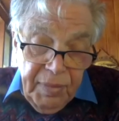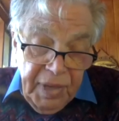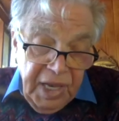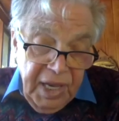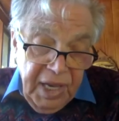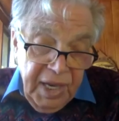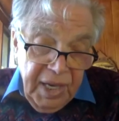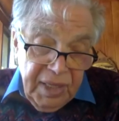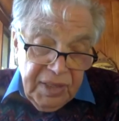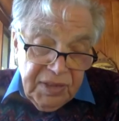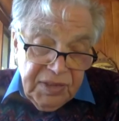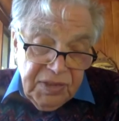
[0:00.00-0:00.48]

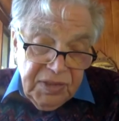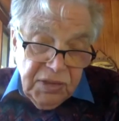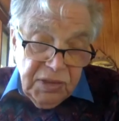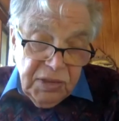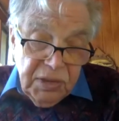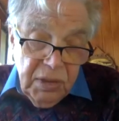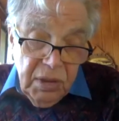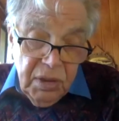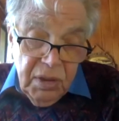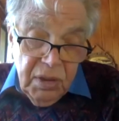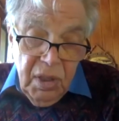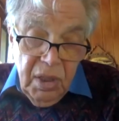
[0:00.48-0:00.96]

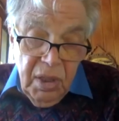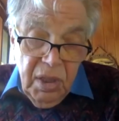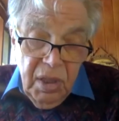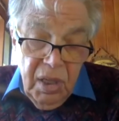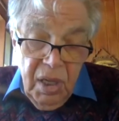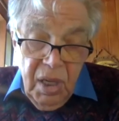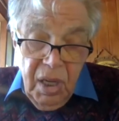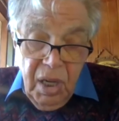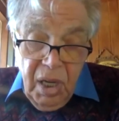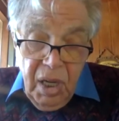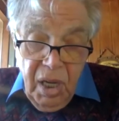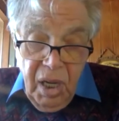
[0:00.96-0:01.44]
mass.
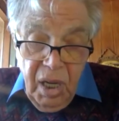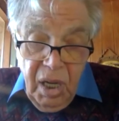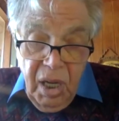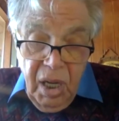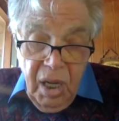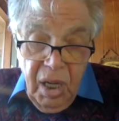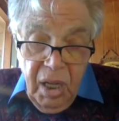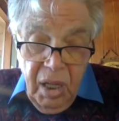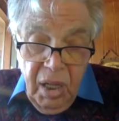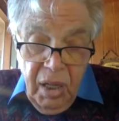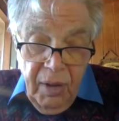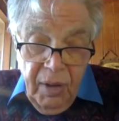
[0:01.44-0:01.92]

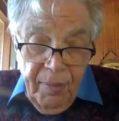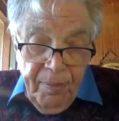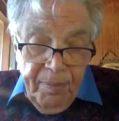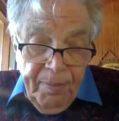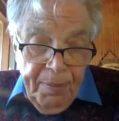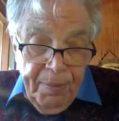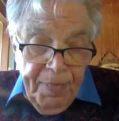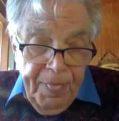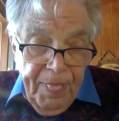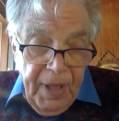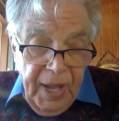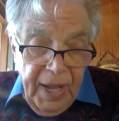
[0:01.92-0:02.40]

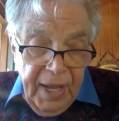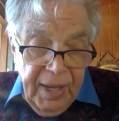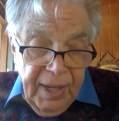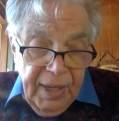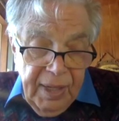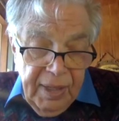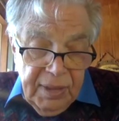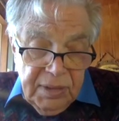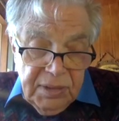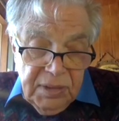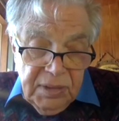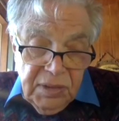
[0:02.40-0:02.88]
Um,
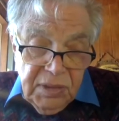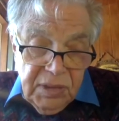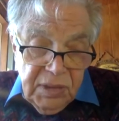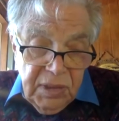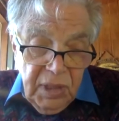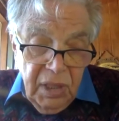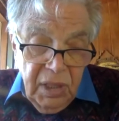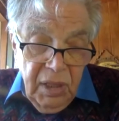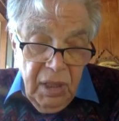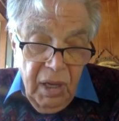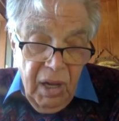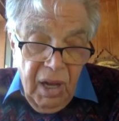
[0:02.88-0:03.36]
and
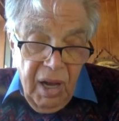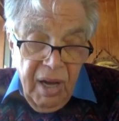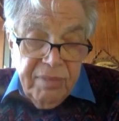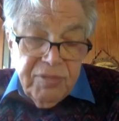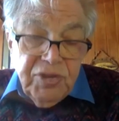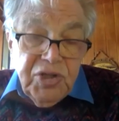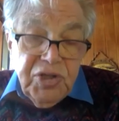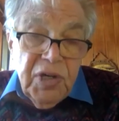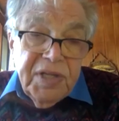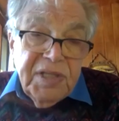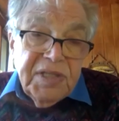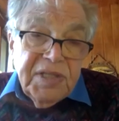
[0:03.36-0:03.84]
uh,
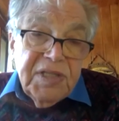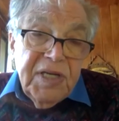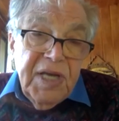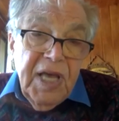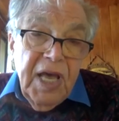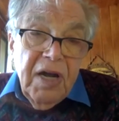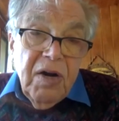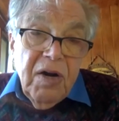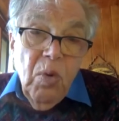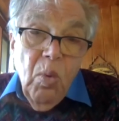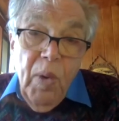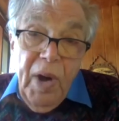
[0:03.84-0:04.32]
I'm trying to
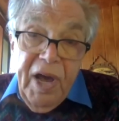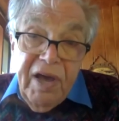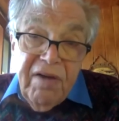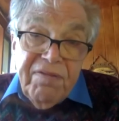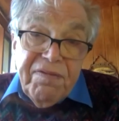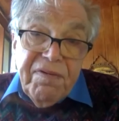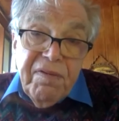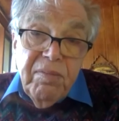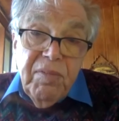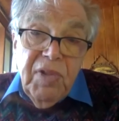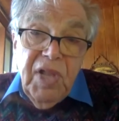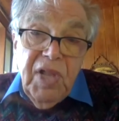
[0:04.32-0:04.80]
get away
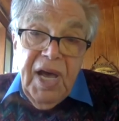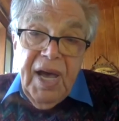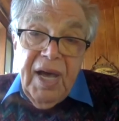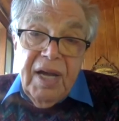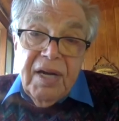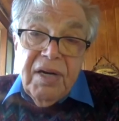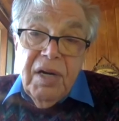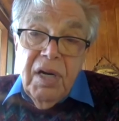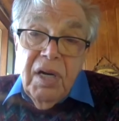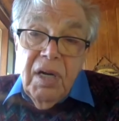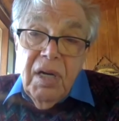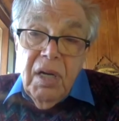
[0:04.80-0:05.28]
from
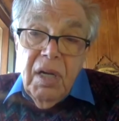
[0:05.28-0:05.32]
that